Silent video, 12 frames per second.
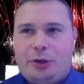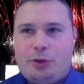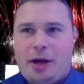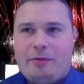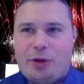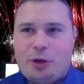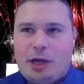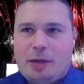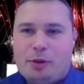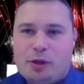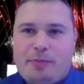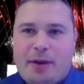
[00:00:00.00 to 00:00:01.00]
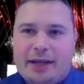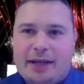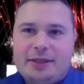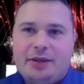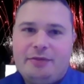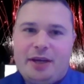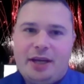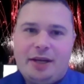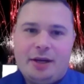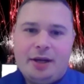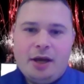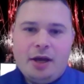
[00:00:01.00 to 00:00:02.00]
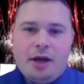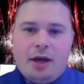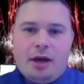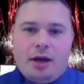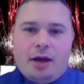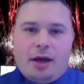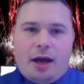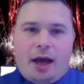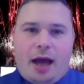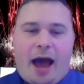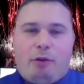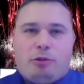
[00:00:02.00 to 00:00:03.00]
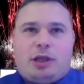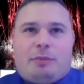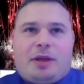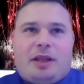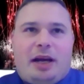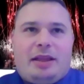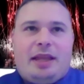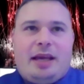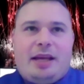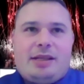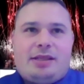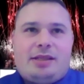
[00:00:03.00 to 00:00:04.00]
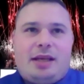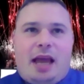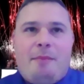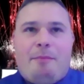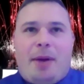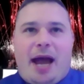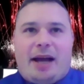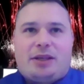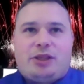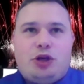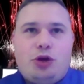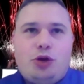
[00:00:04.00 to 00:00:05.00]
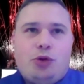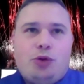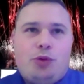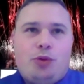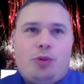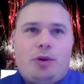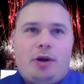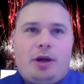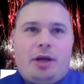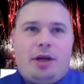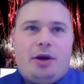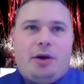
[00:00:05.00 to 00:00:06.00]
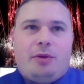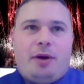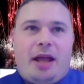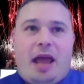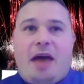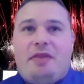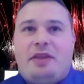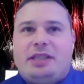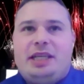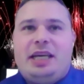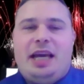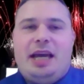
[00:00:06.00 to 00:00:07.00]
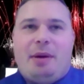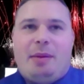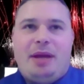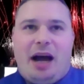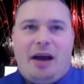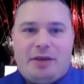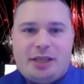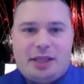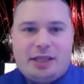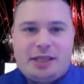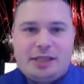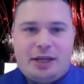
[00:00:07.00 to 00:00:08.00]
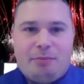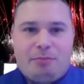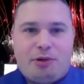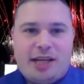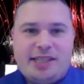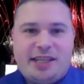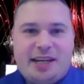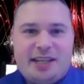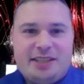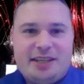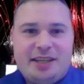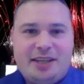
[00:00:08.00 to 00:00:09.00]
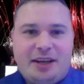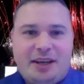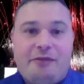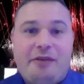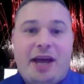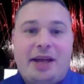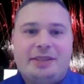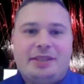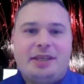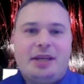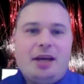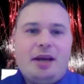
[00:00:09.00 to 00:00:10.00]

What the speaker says: you have a unique perspective in how something like this impacts you, and the team. I mean, obviously this is an unprecedented event,